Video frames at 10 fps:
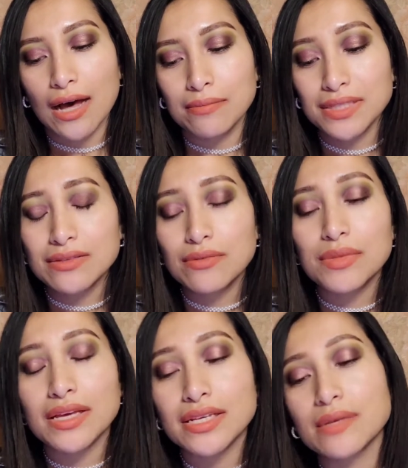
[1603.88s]
This is going to
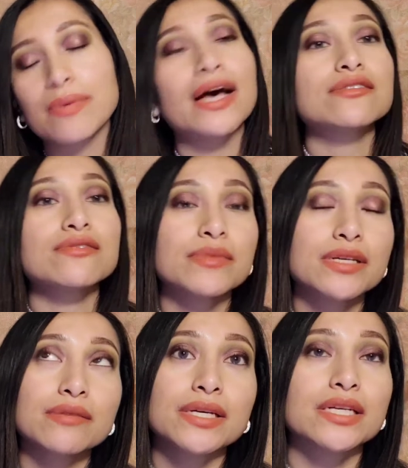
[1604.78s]
be an easy pass for
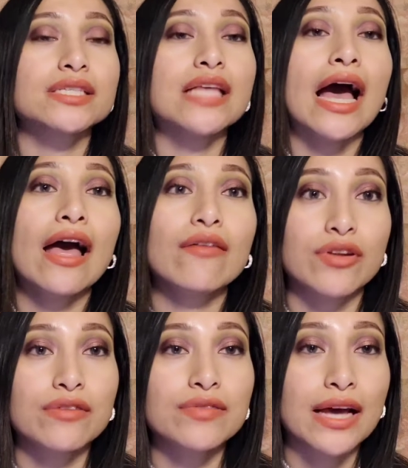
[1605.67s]
me because I have
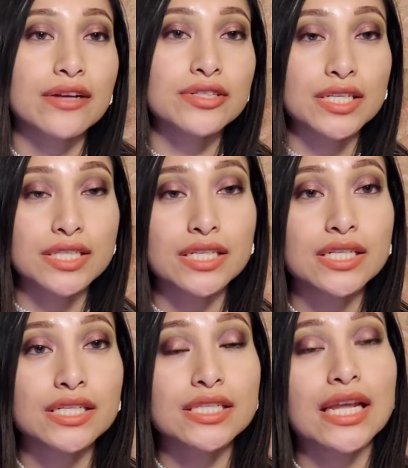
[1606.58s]
enough liners as it
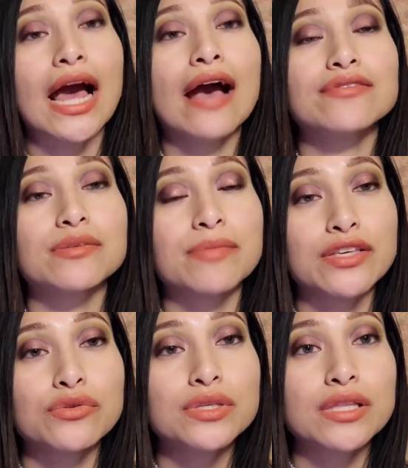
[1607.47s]
is, and I have to
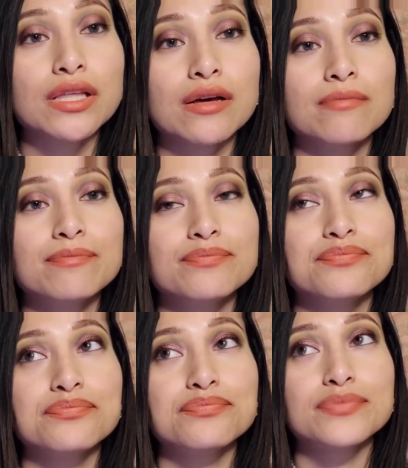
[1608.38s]
make use of them.
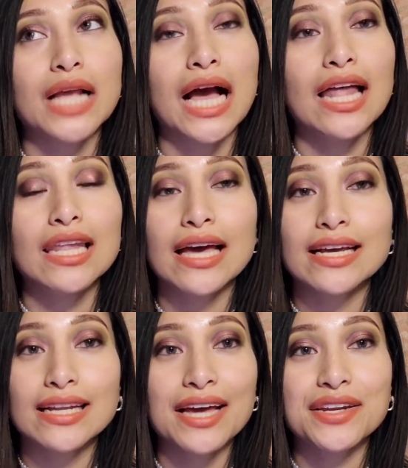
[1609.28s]
I
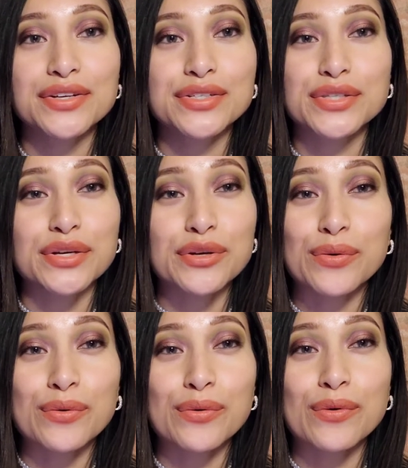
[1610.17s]
like liners. They're
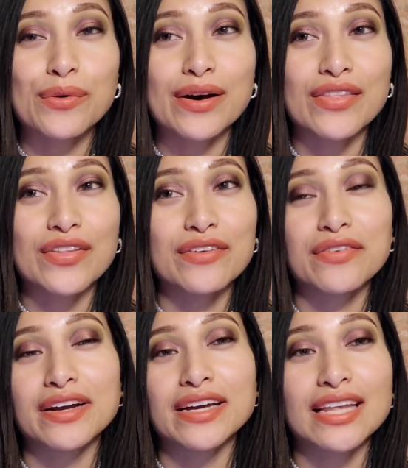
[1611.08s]
cool, and they're
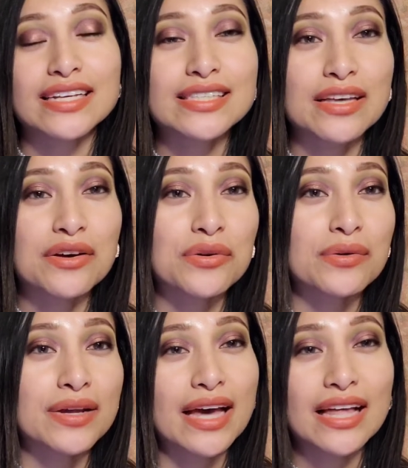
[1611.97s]
very like
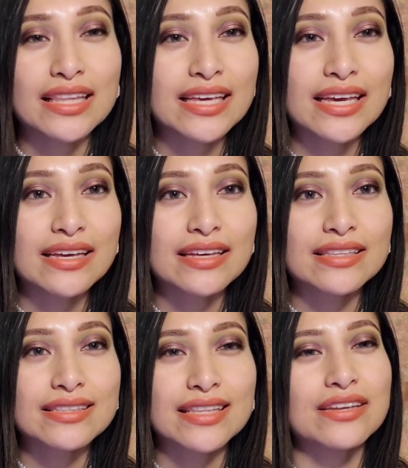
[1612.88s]
subtle and elegant,
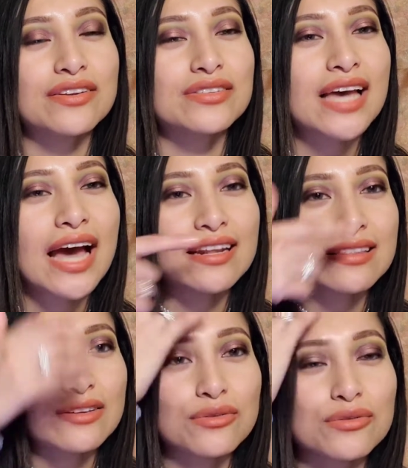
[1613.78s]
like, you know, to add a
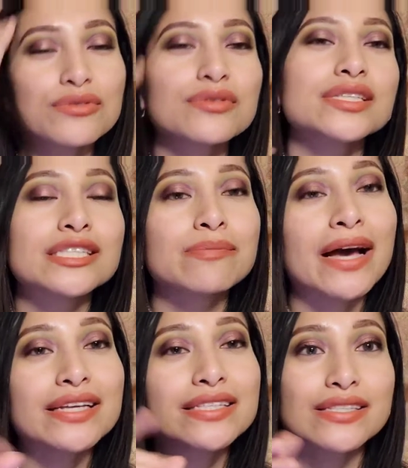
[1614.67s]
little
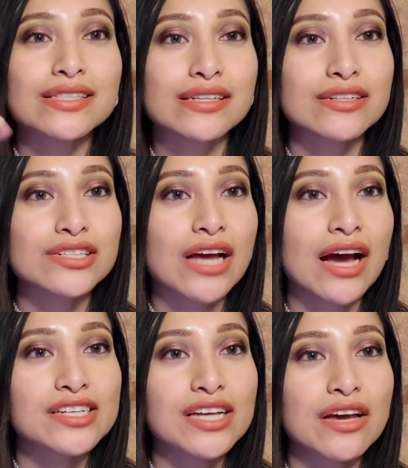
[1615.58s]
spice to your
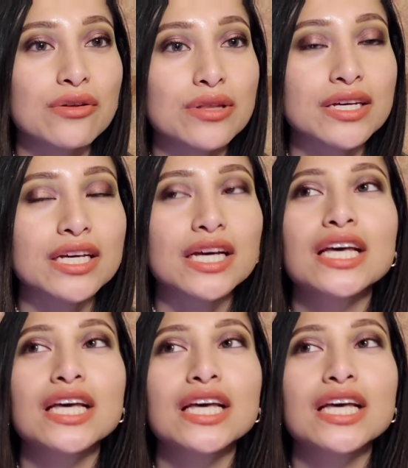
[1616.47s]
eyeshadow look.